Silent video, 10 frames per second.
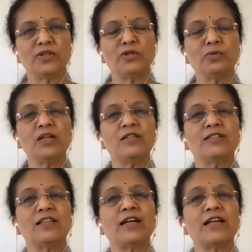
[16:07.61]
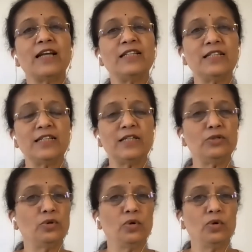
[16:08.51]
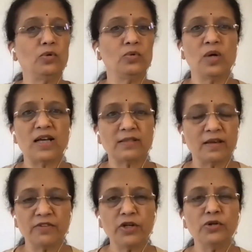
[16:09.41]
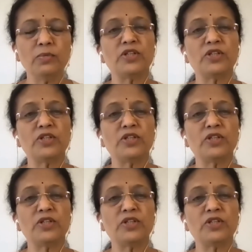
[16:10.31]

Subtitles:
towards that entity you don't know who has given you,